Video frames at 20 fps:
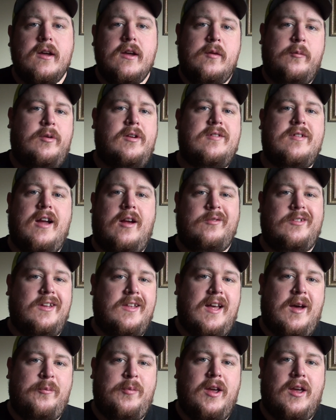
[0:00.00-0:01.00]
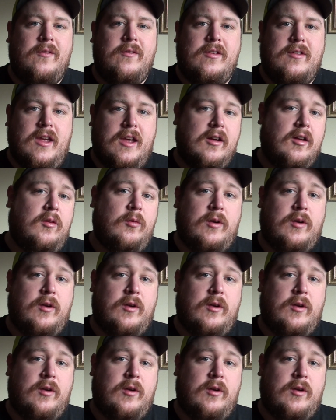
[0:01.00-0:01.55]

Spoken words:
but it's not really that big of a deal.